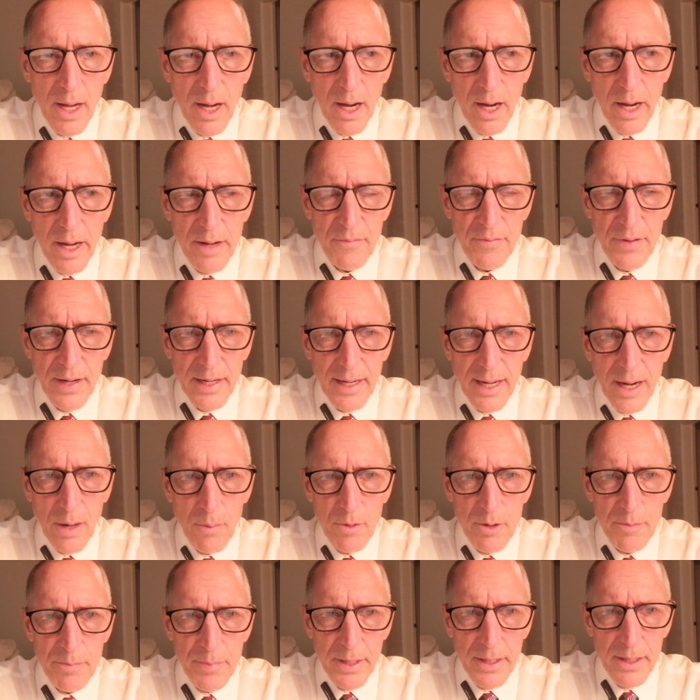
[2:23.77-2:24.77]
In fact, I
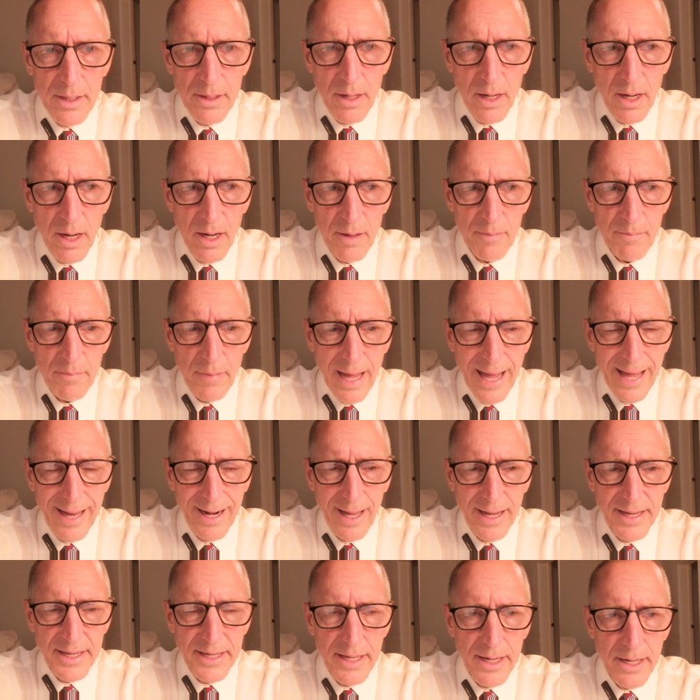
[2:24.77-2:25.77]

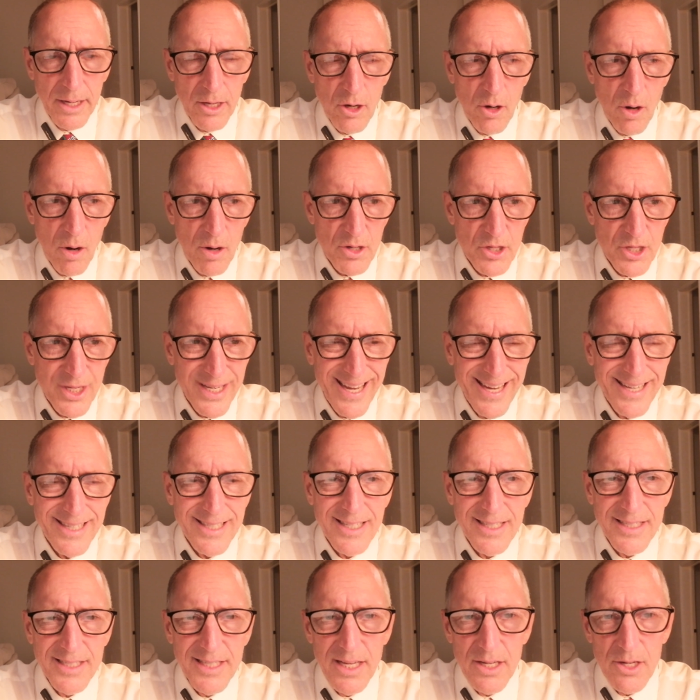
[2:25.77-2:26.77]
like getting cars 8
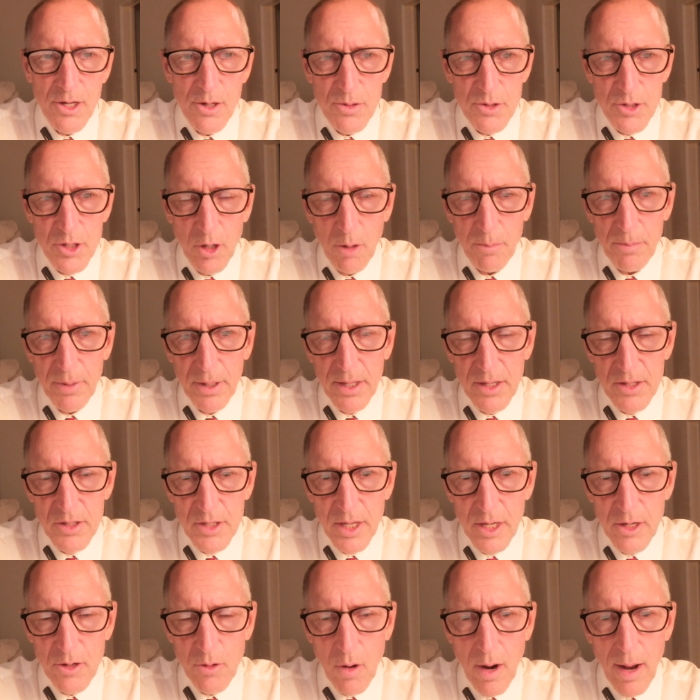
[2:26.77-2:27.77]
to 10 years old because
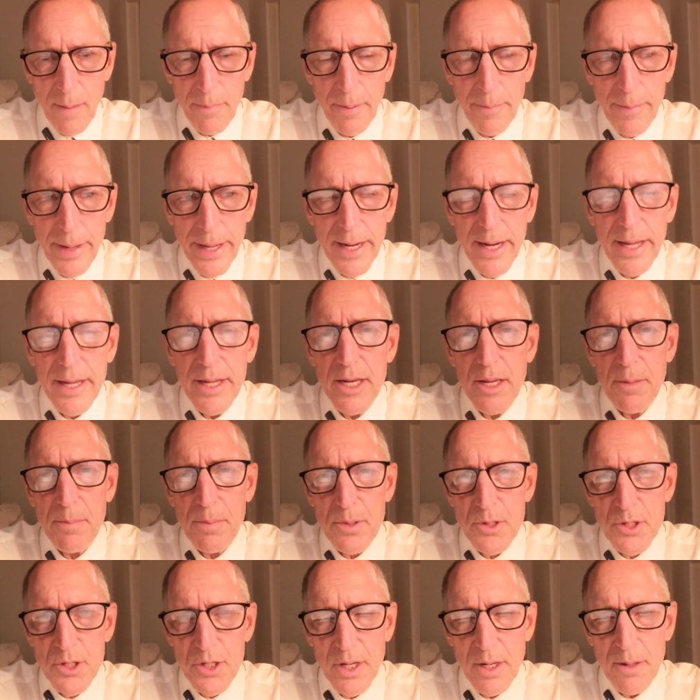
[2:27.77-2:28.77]
they drop about
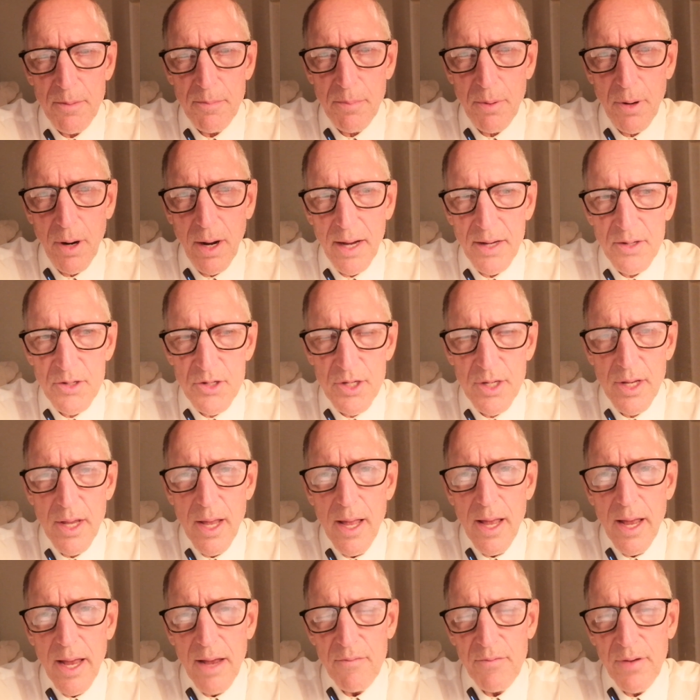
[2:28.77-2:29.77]
80% in price.
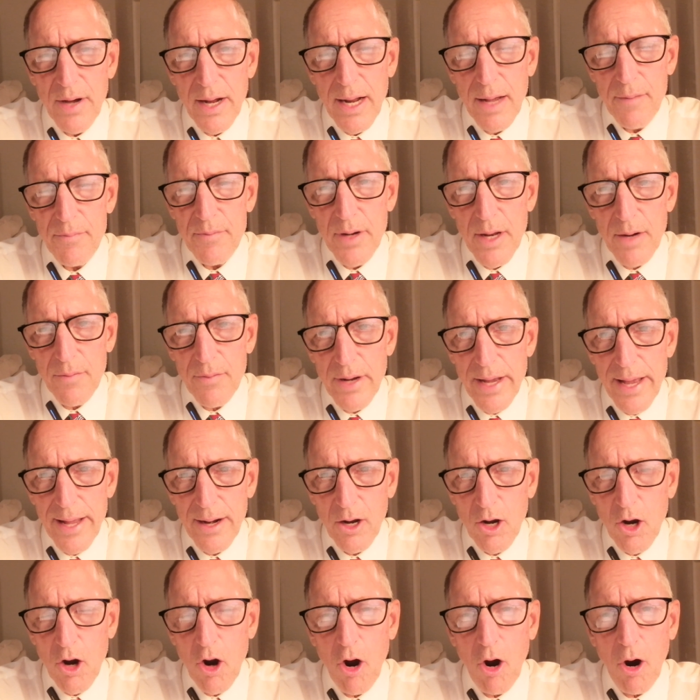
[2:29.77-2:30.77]
In fact, I've never had a
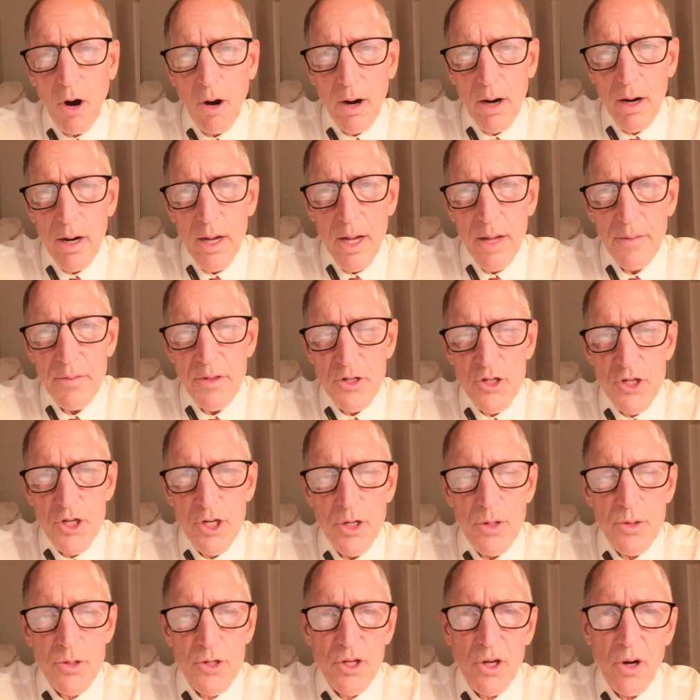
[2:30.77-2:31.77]
car that's a
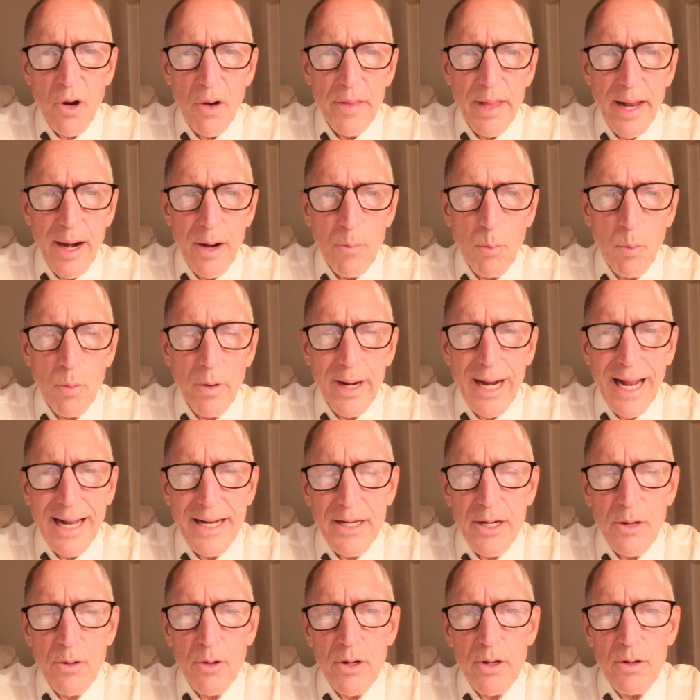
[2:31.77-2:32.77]
used car that when
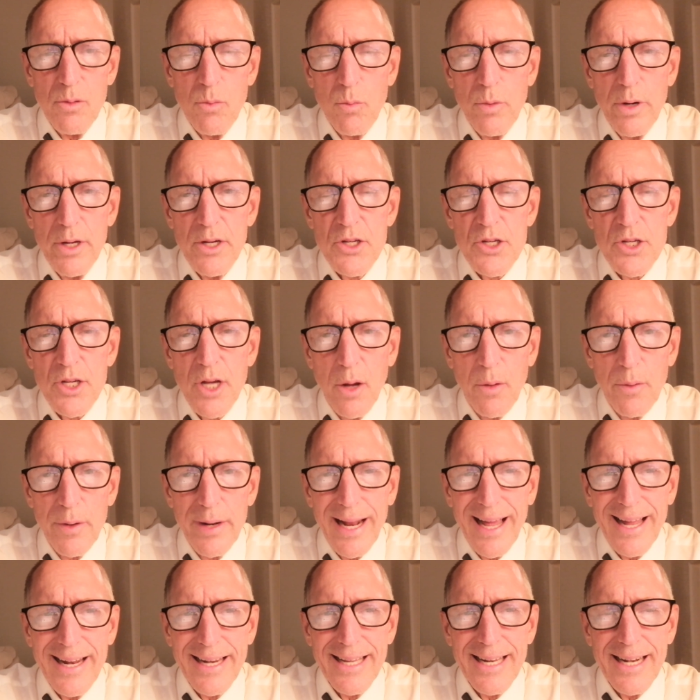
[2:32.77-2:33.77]
I resold it,
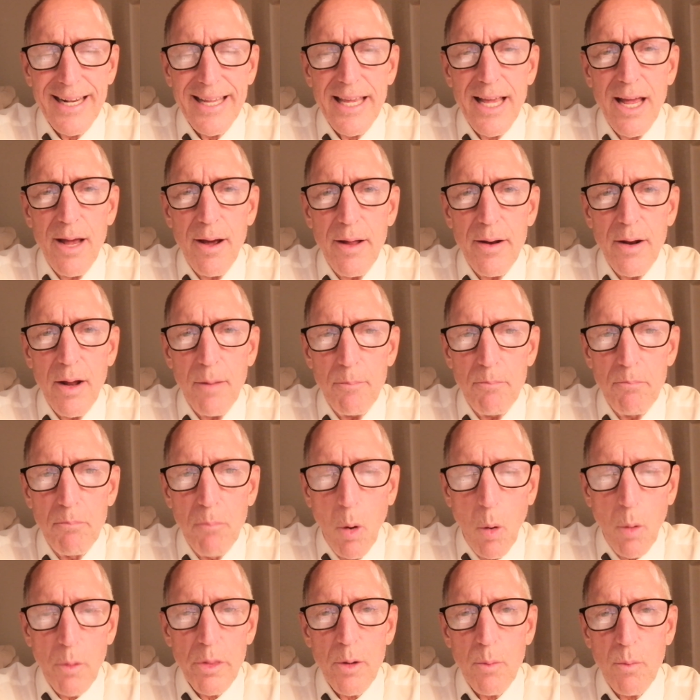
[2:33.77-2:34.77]
I didn't get
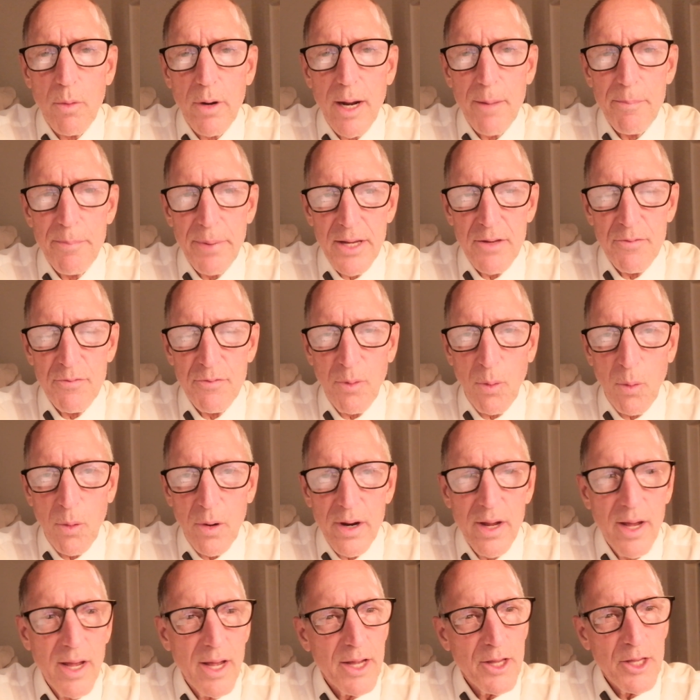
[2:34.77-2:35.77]
more than what I paid for
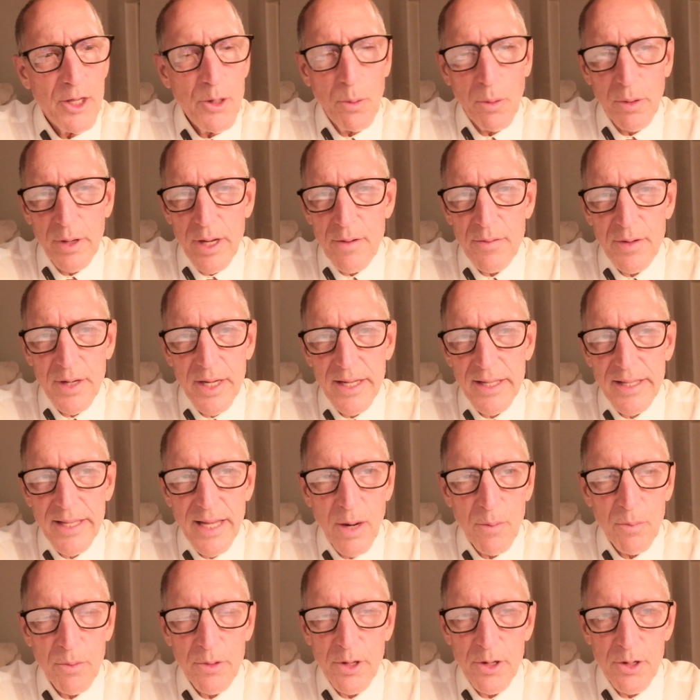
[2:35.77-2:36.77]
it. You will never get
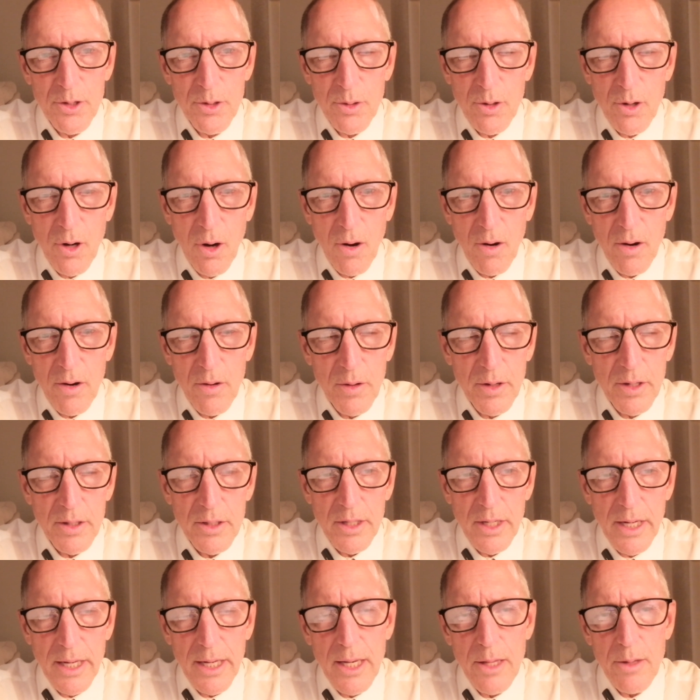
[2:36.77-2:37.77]
that with a new car or
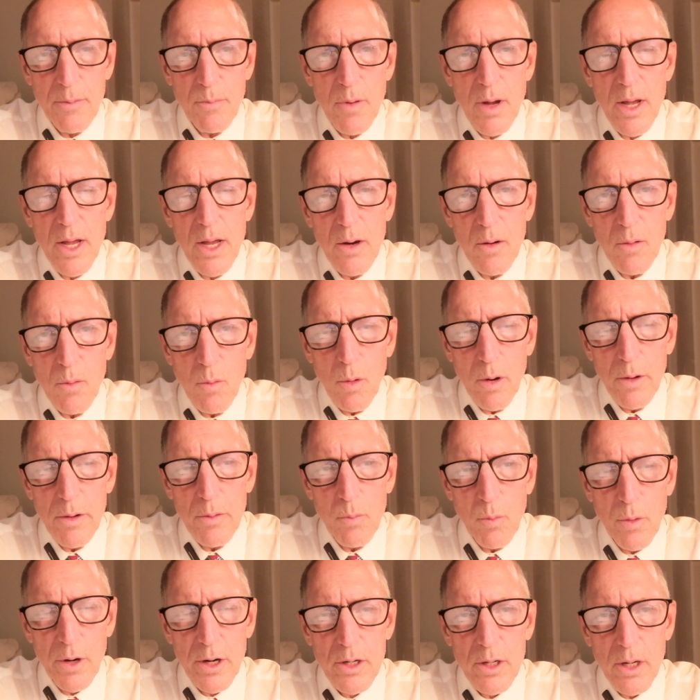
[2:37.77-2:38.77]

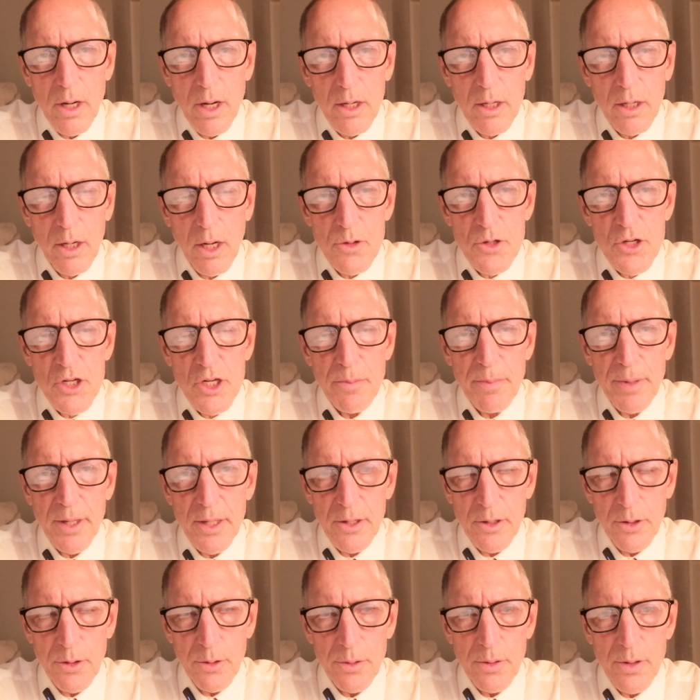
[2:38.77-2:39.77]
anywhere close to
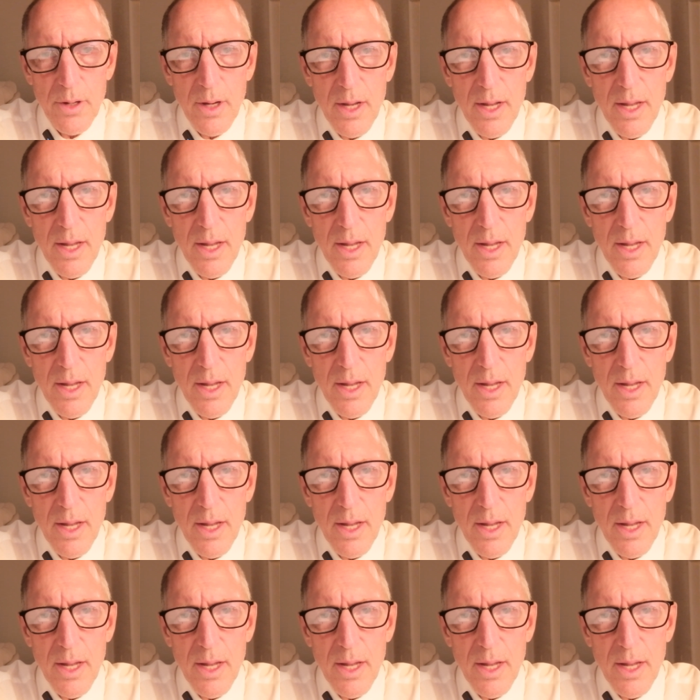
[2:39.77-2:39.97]
being new.